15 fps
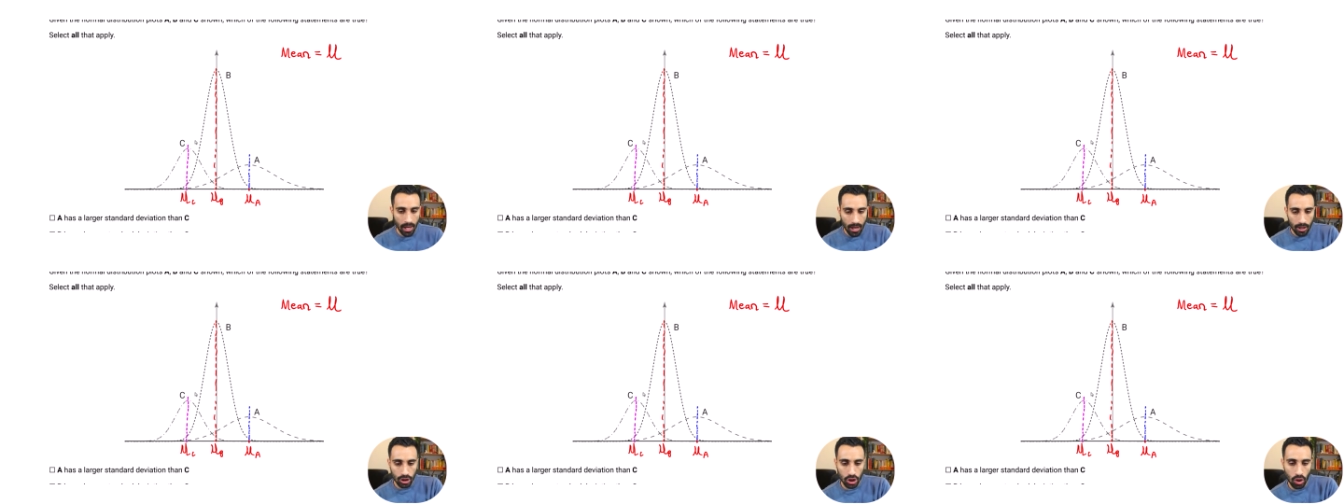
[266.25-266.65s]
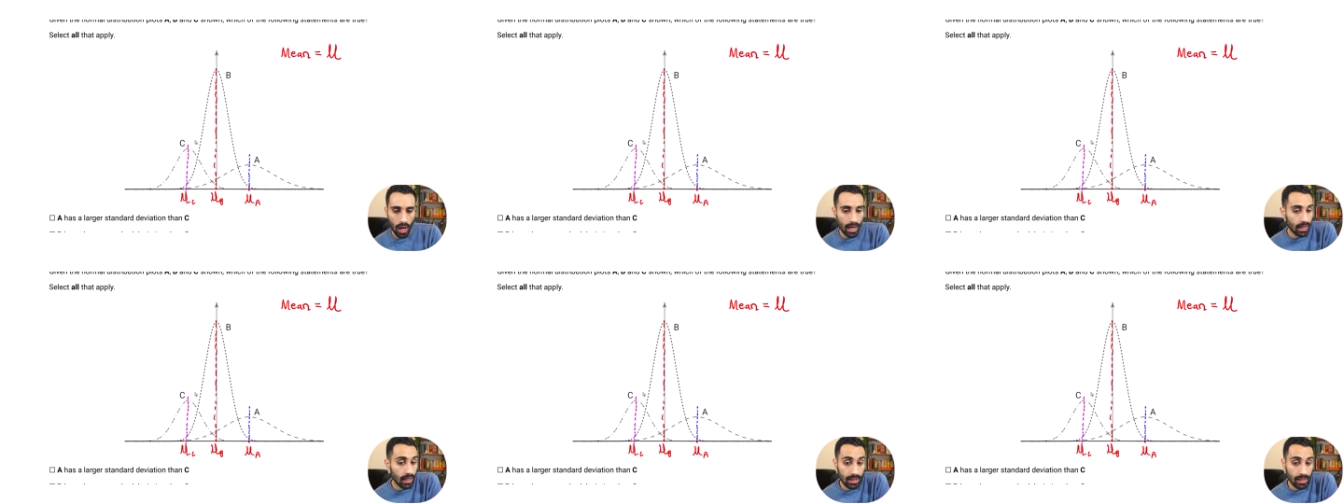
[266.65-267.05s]
So I
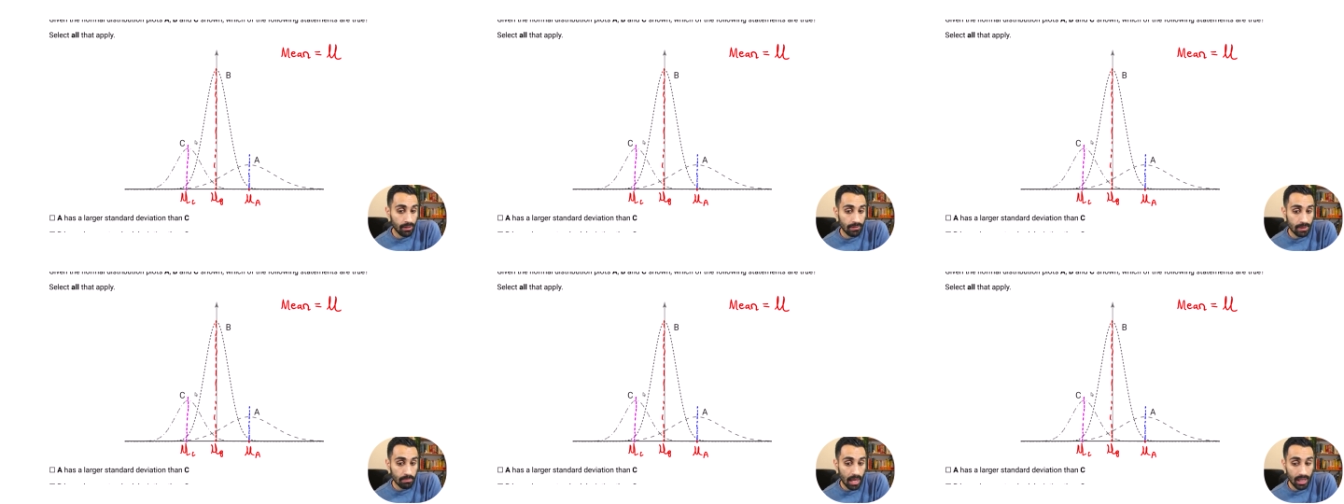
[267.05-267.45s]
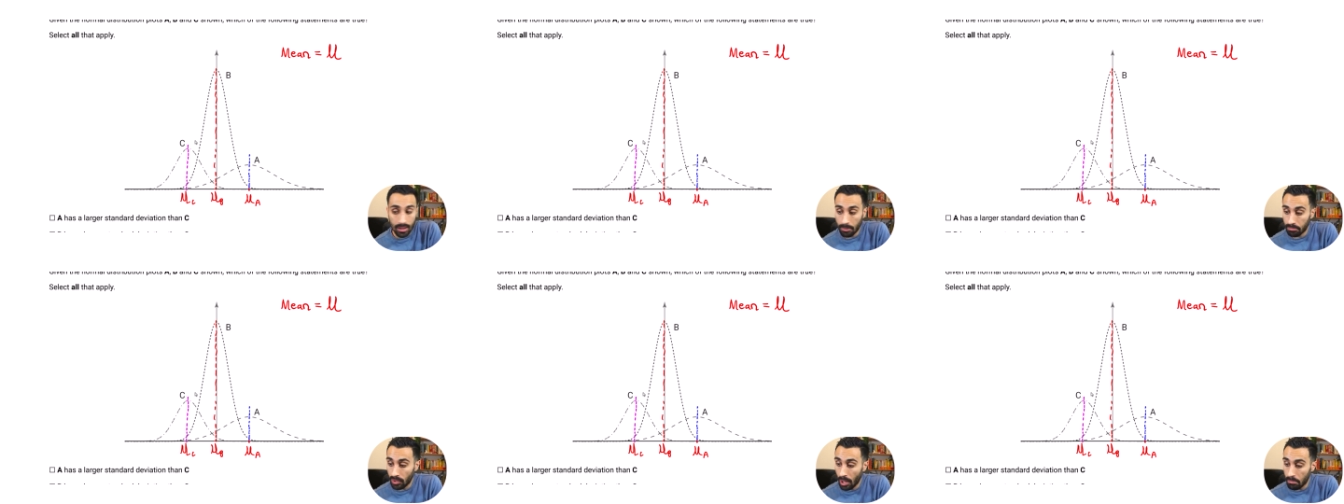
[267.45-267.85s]
can even make
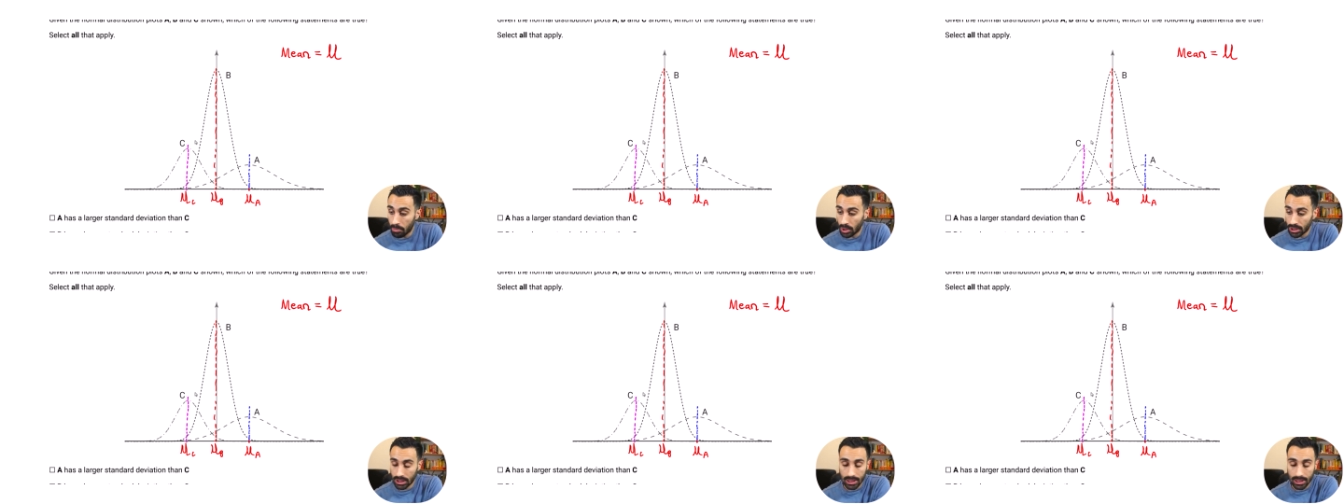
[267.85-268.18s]
up numbers.